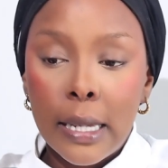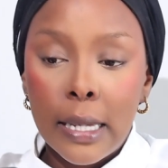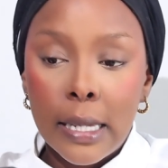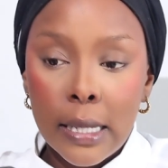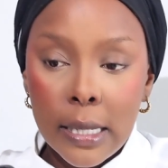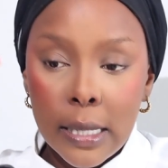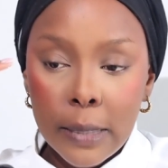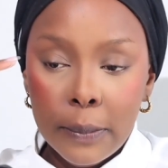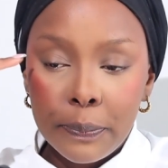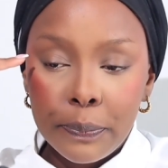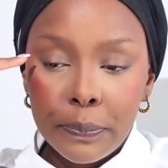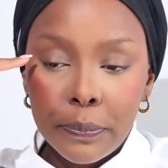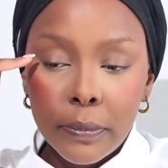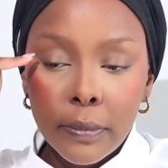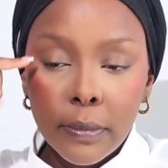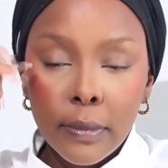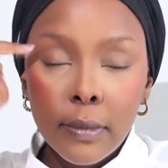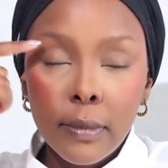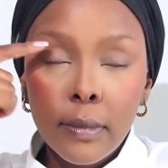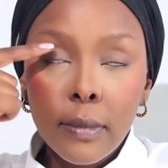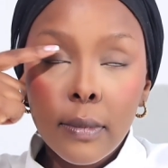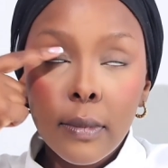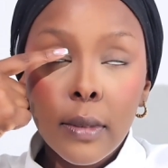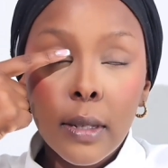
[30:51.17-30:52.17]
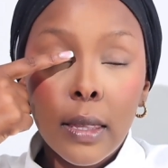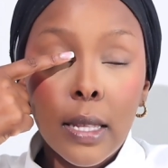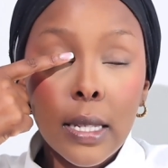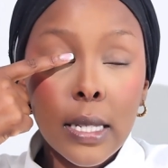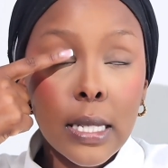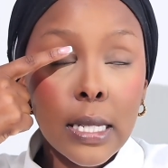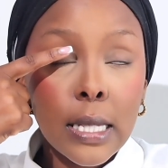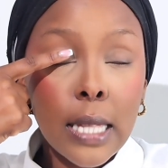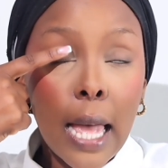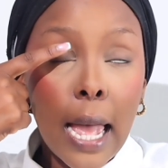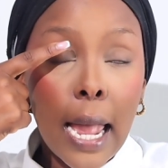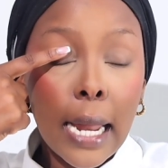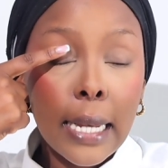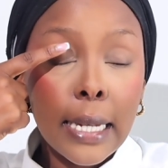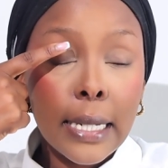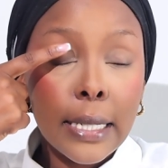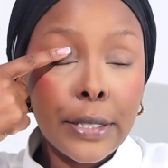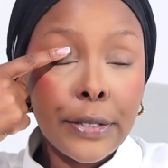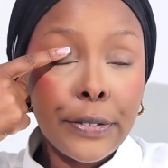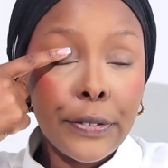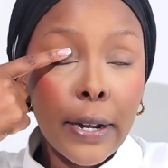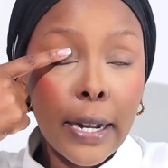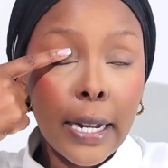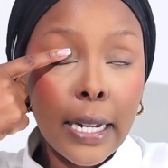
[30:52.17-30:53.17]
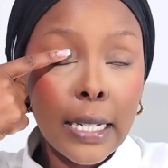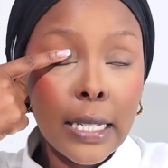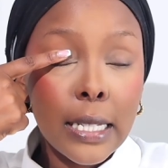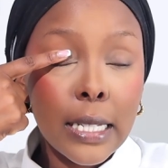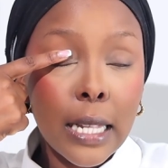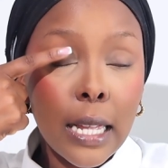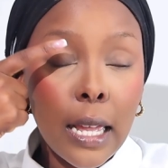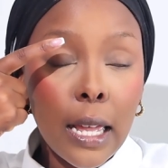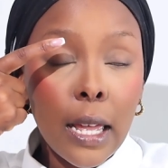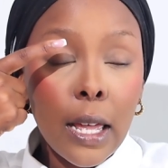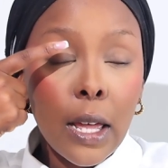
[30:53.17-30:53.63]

is, this is the eyelid, right?